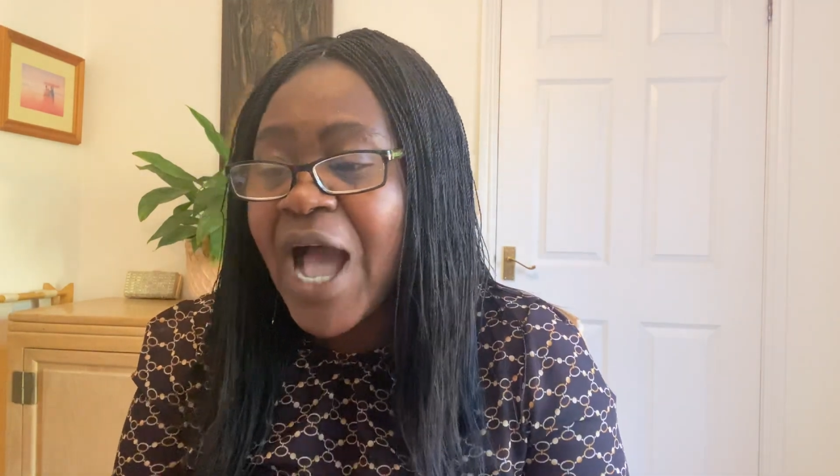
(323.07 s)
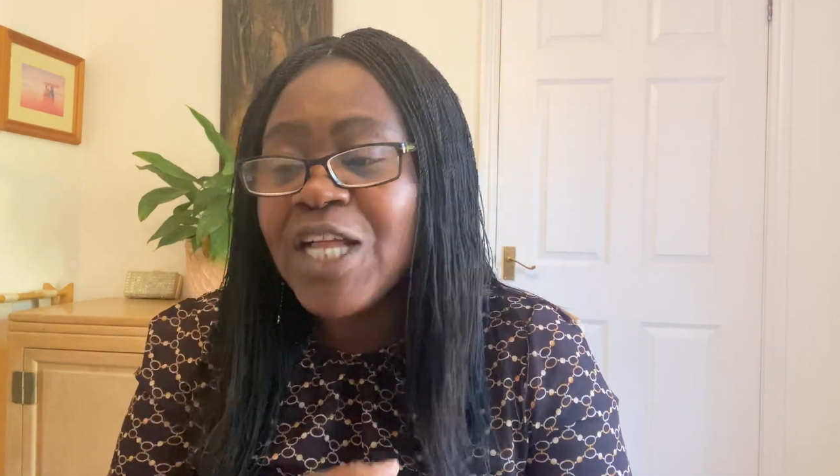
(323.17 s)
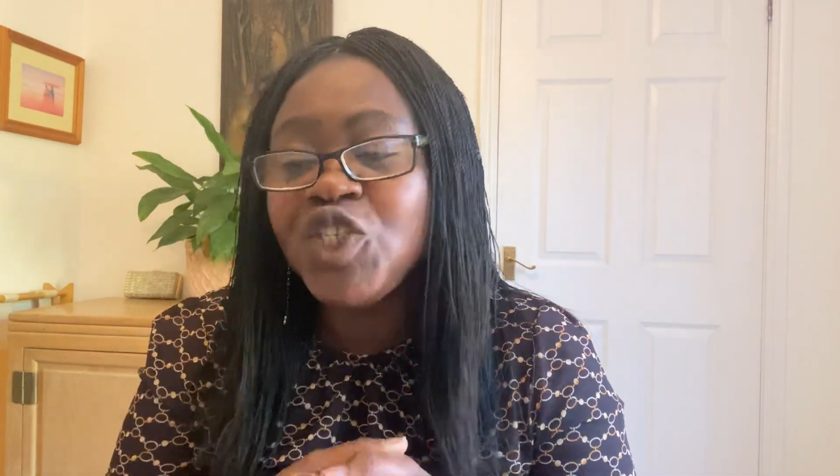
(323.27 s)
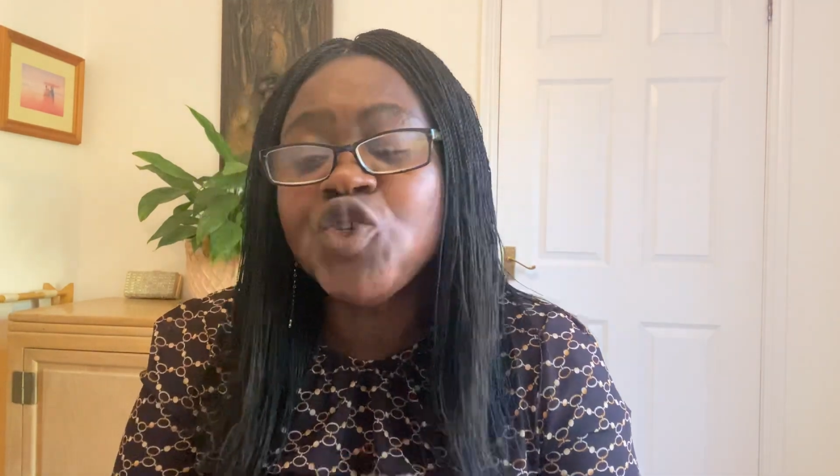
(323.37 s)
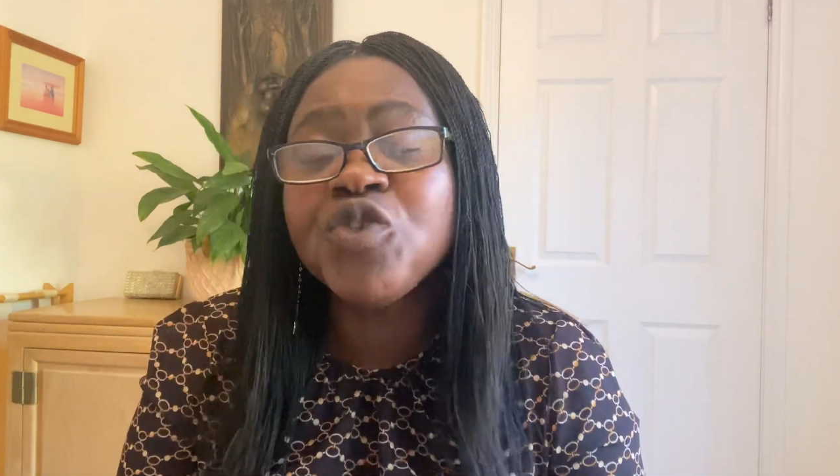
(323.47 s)

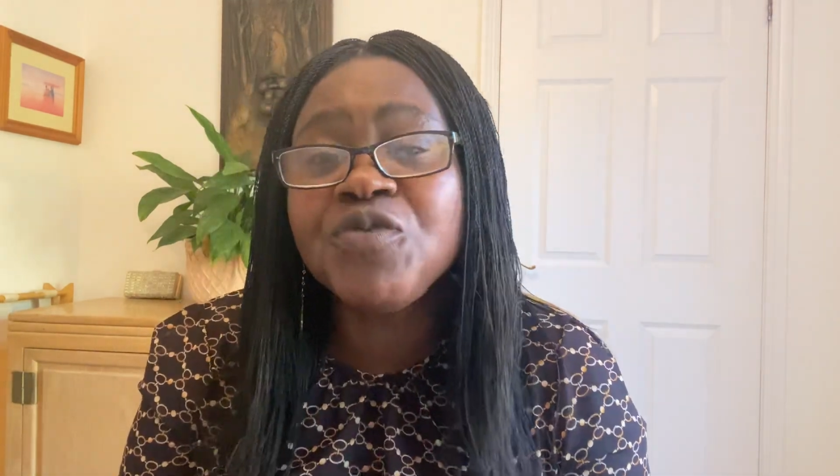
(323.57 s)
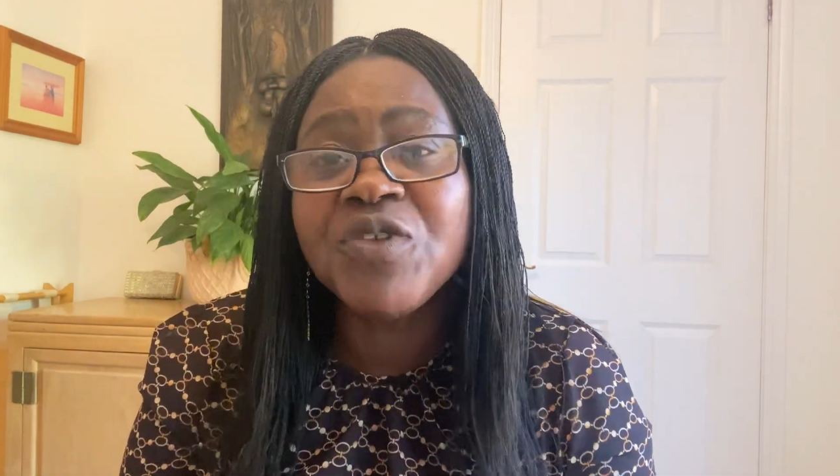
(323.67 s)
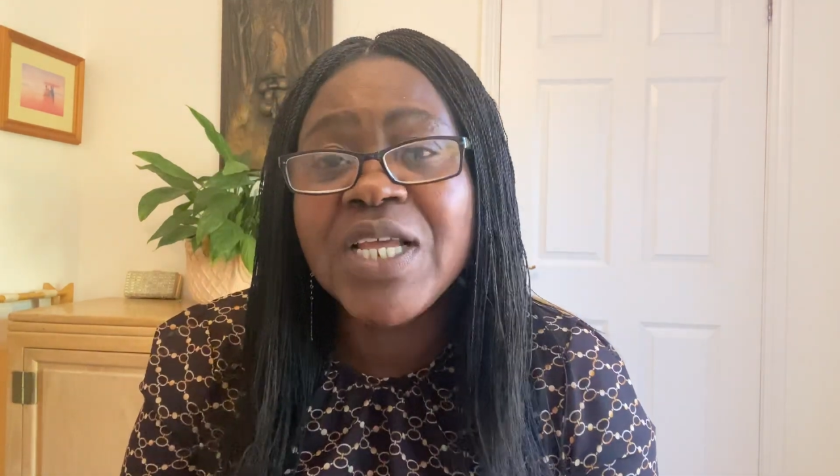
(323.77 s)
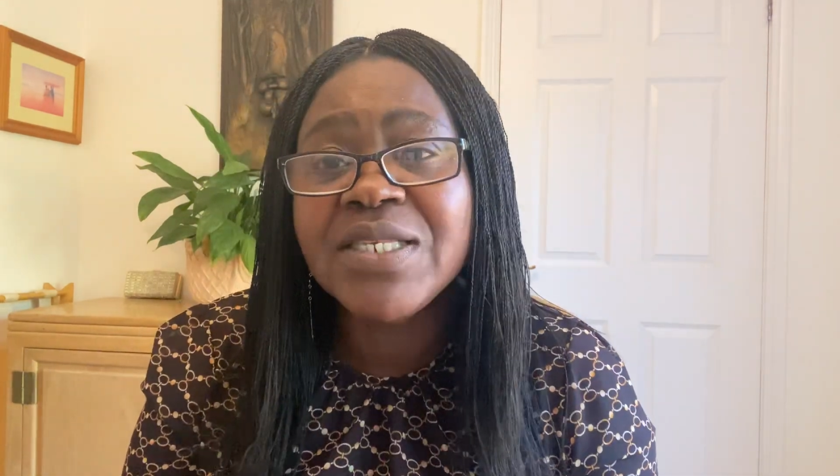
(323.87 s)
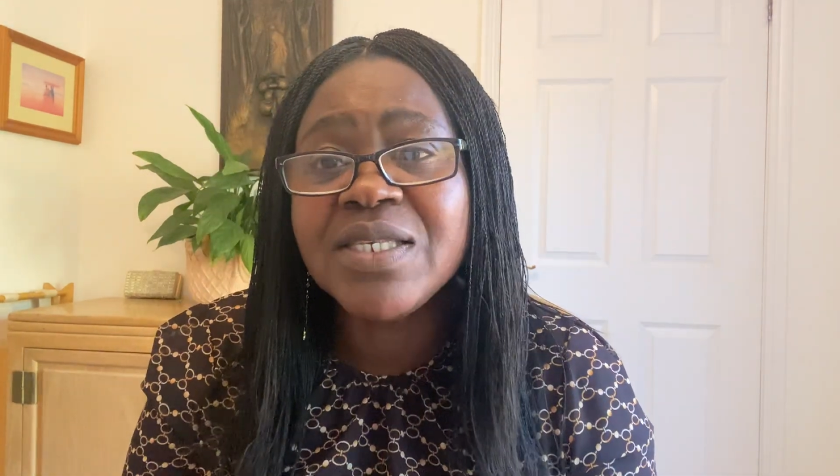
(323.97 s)
and
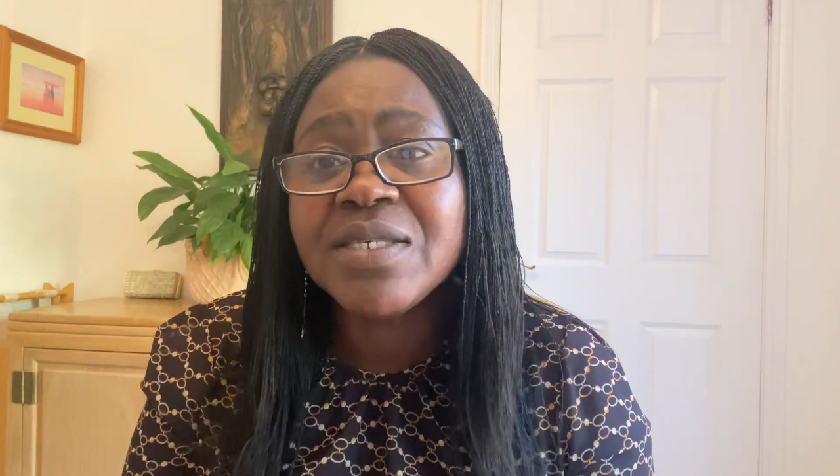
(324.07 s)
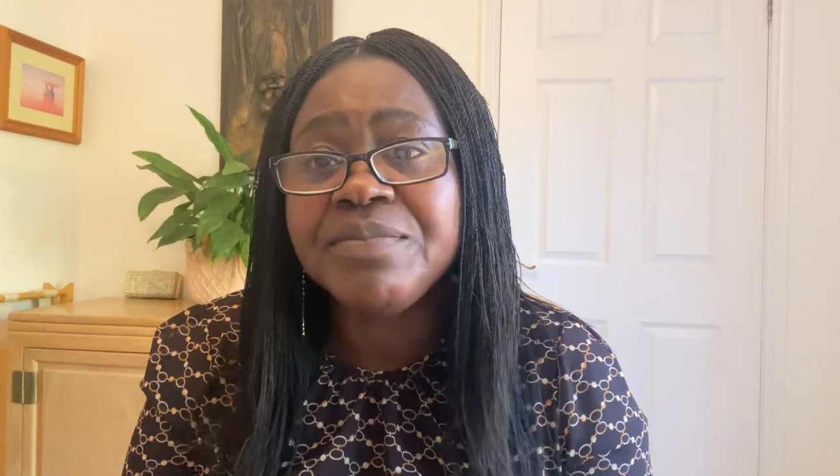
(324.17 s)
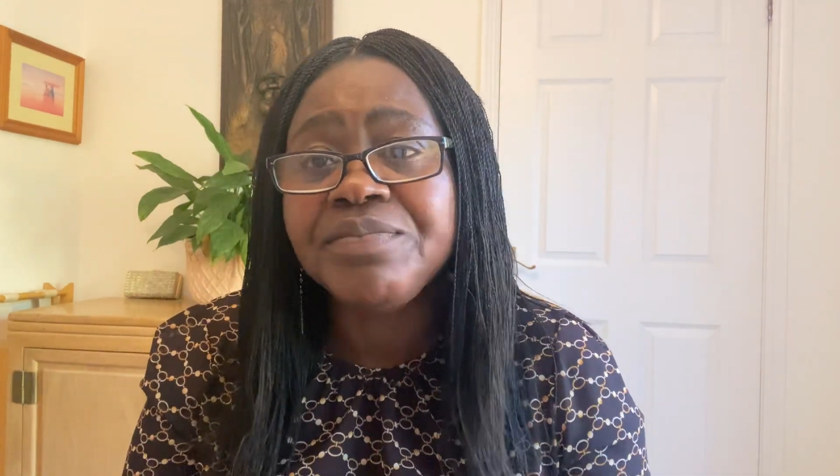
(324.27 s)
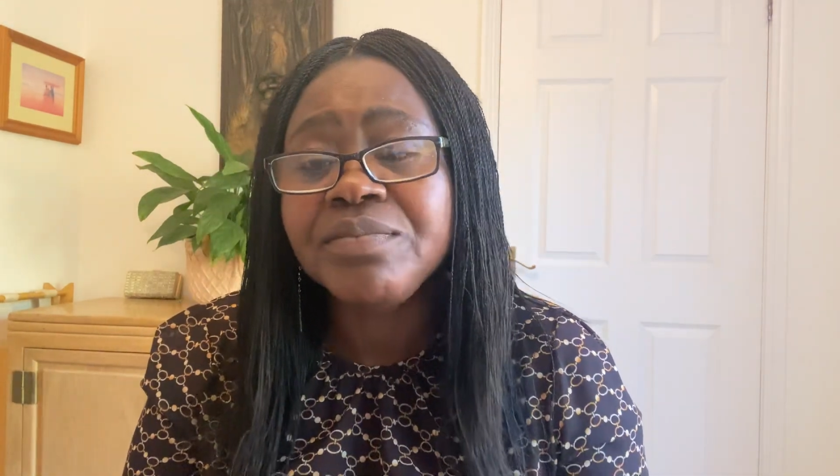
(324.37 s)
truthfulness.